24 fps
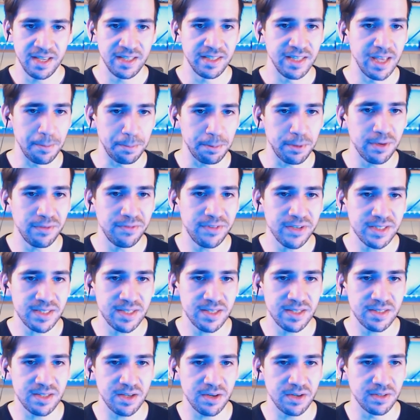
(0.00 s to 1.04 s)
Now,
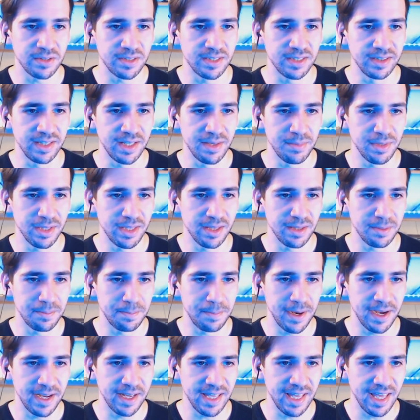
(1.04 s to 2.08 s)
prefixes are delimited
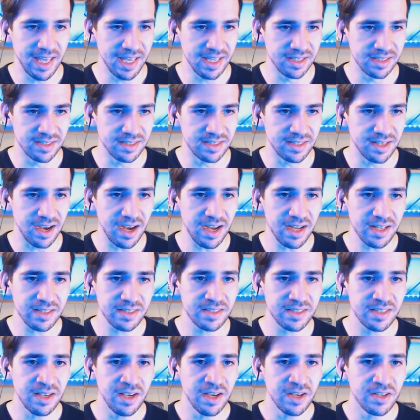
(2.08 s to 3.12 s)
by a
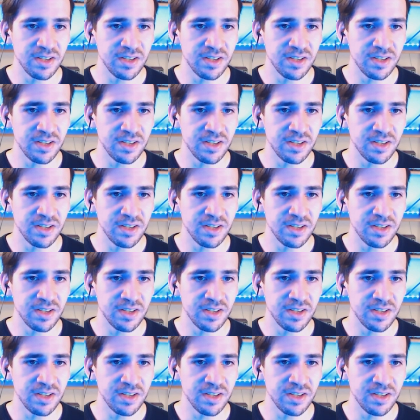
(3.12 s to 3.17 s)
dot.